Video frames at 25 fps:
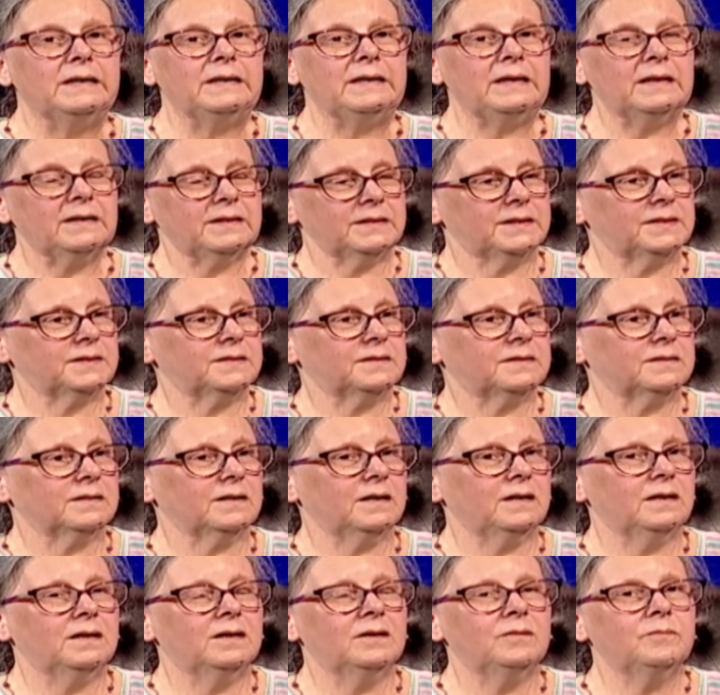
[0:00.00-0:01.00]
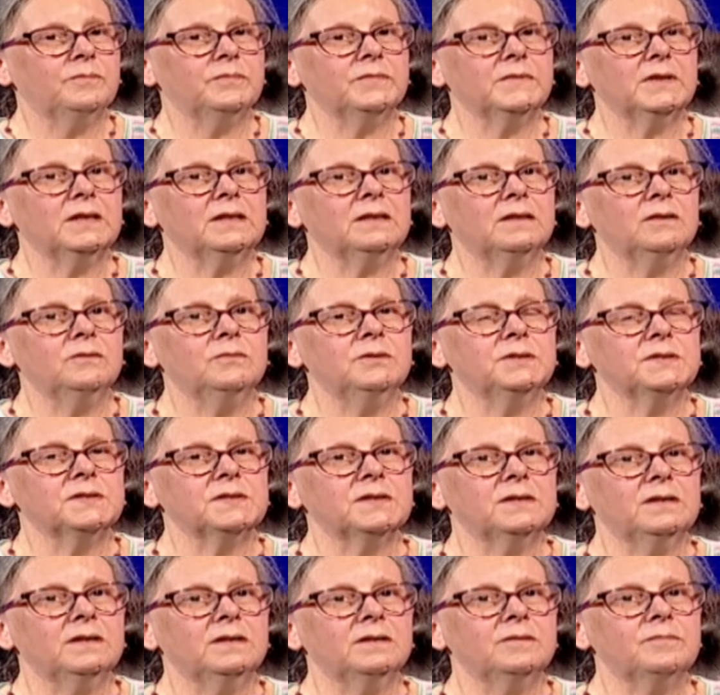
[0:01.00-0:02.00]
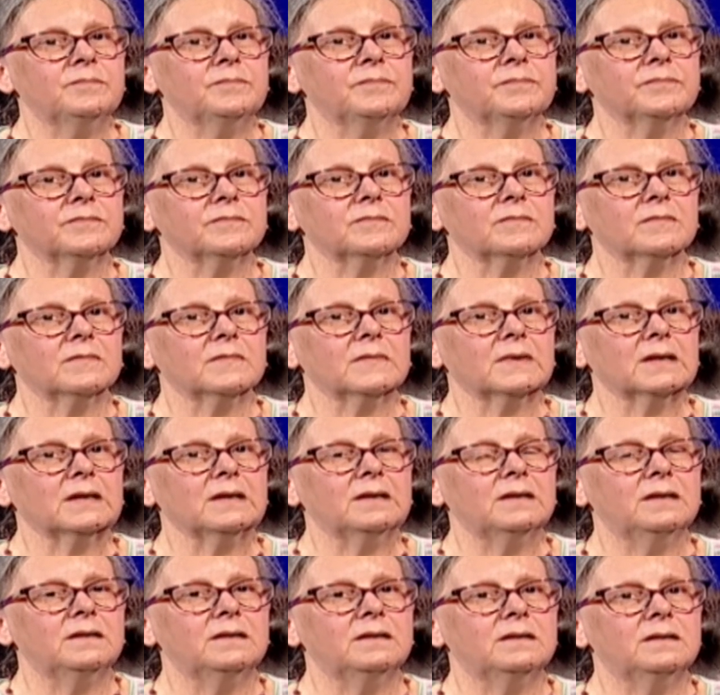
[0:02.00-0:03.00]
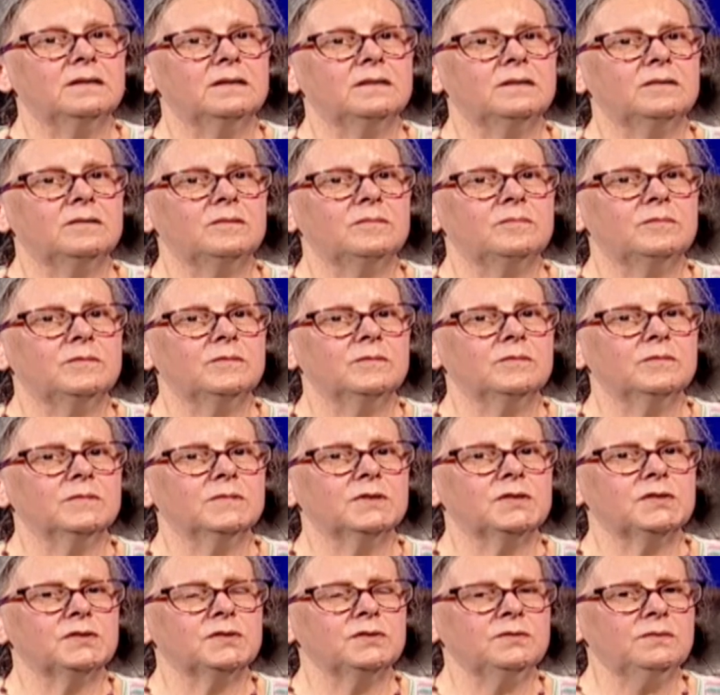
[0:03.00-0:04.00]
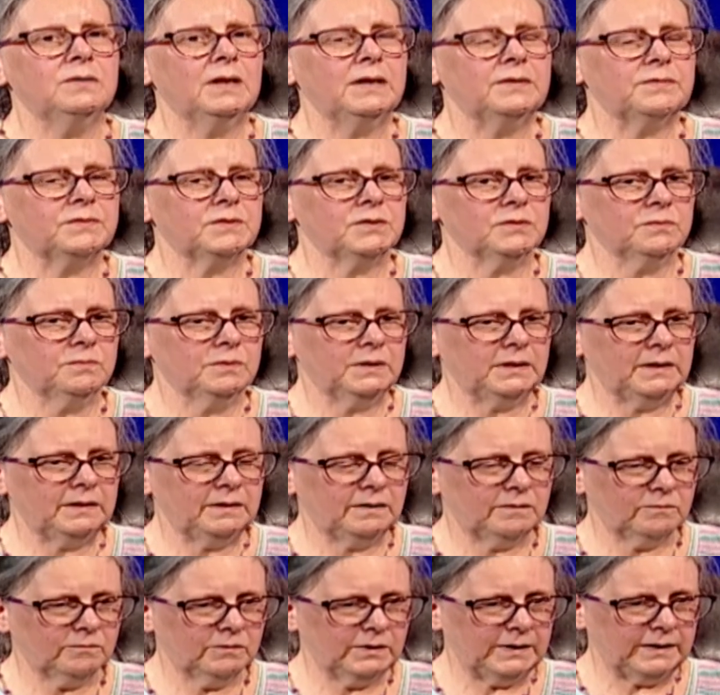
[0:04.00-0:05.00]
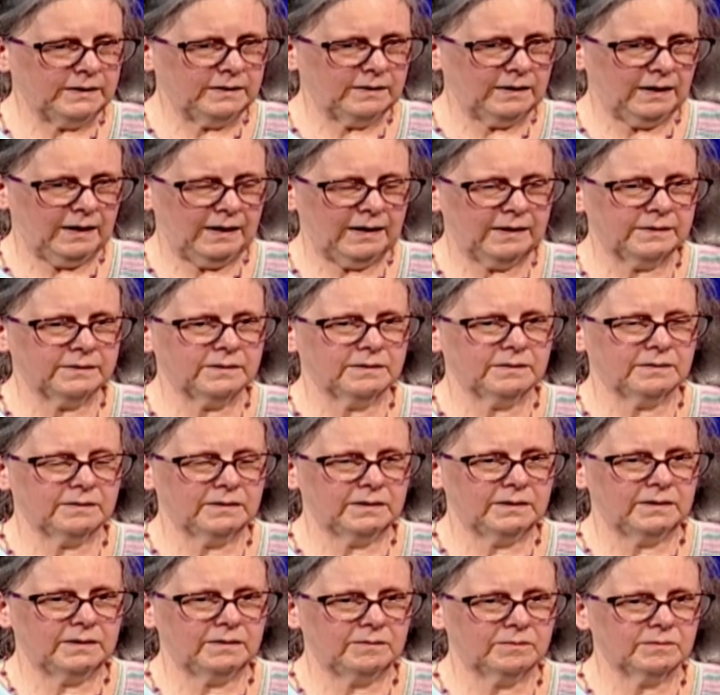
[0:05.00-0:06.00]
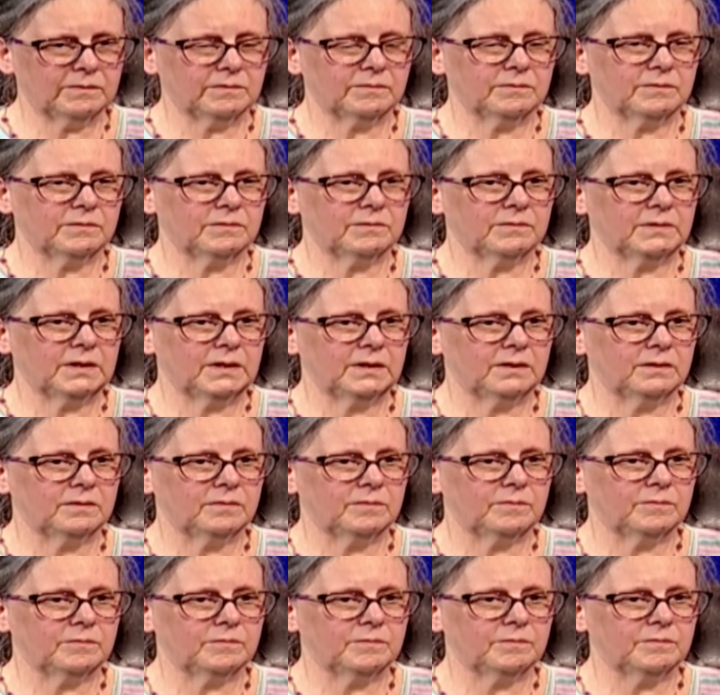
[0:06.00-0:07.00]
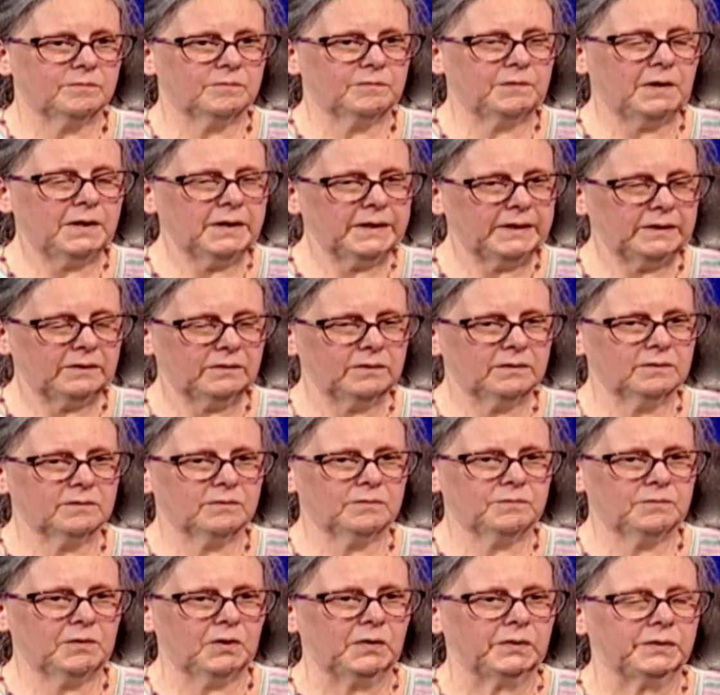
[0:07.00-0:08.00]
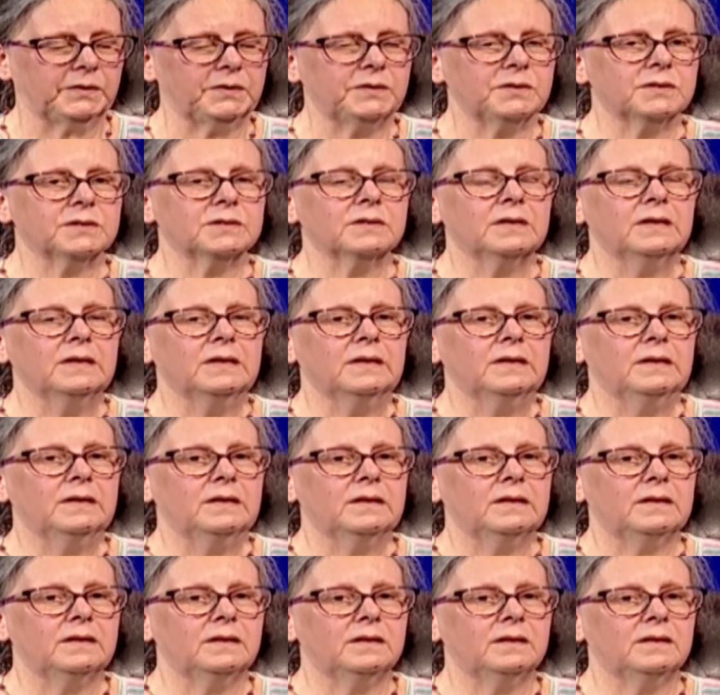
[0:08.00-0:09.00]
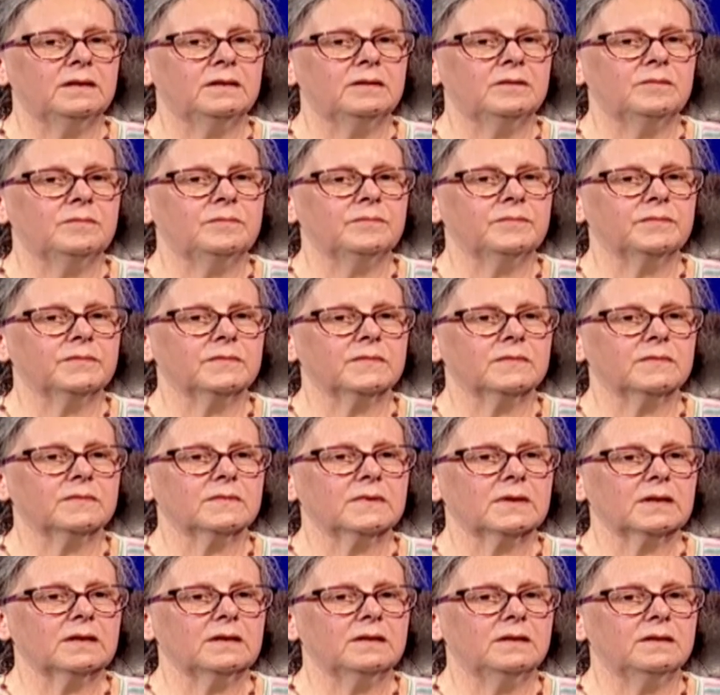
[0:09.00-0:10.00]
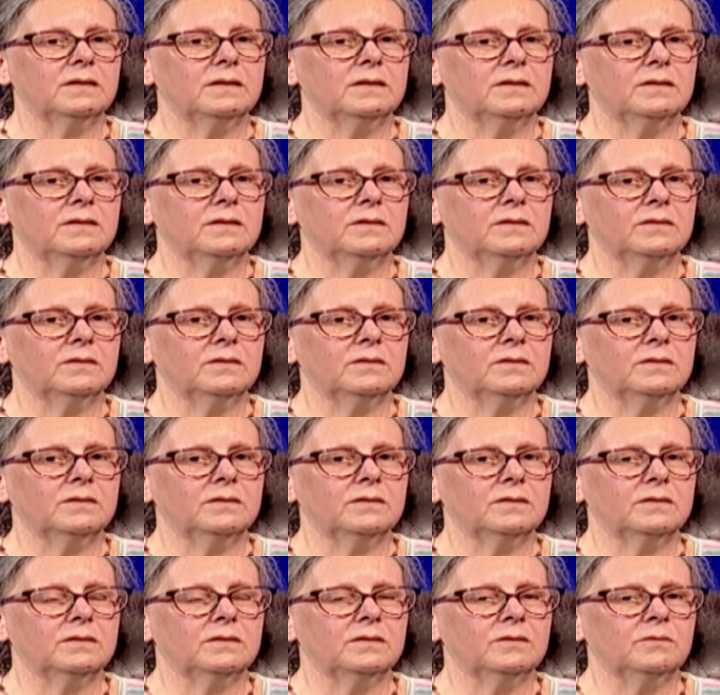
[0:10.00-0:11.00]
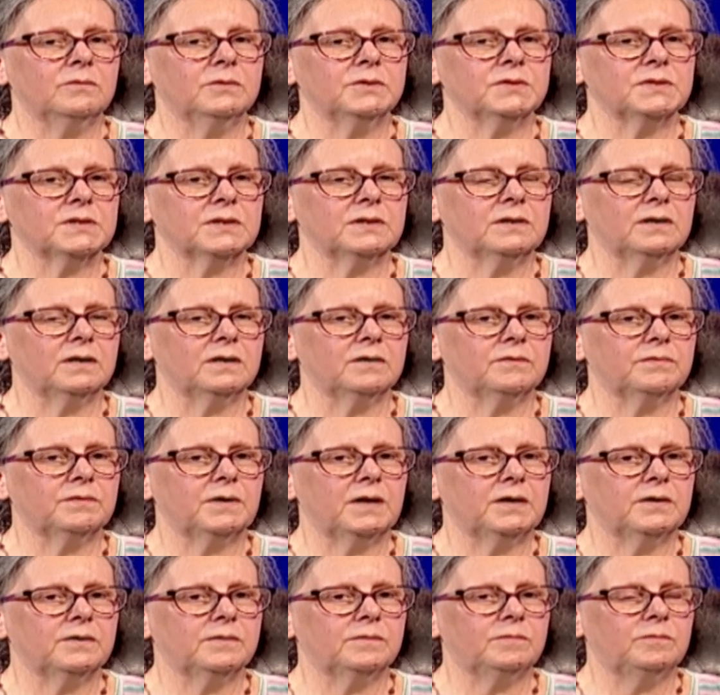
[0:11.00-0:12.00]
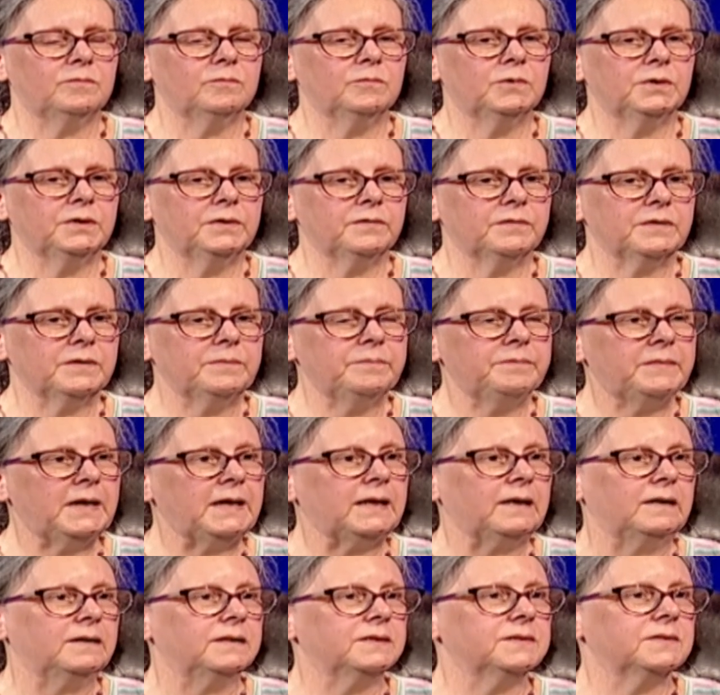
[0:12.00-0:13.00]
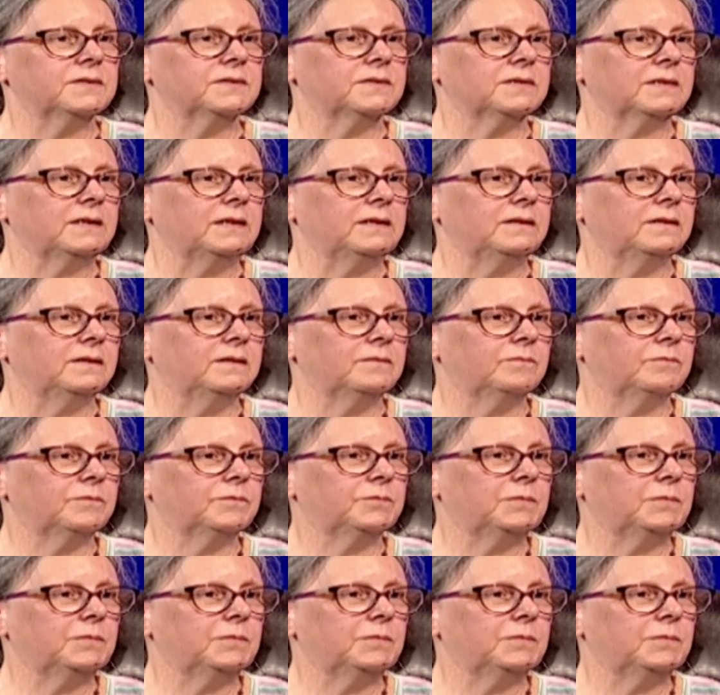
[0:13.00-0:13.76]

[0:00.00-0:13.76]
Yes. There was a... soon after we had the final font, there was one of the mellahs